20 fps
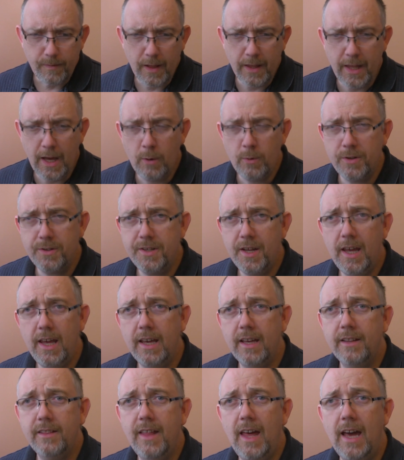they would
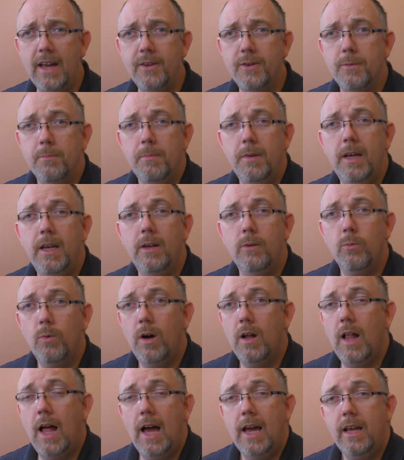take that to mean,
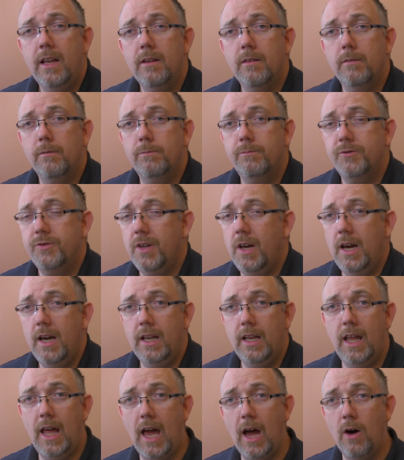well, I can
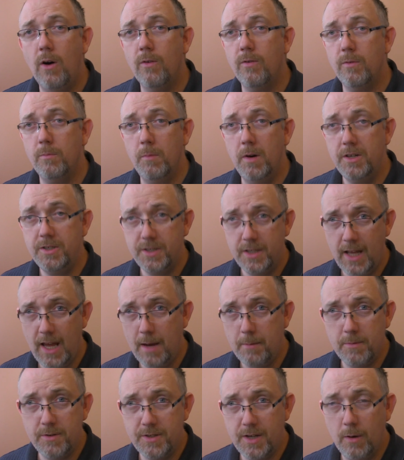assign however much
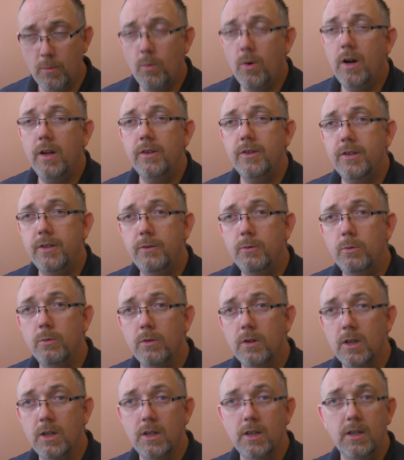damage I want to
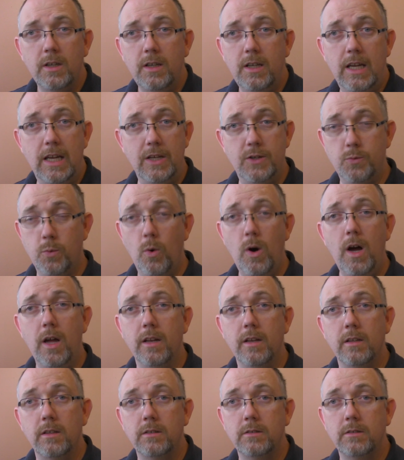each one.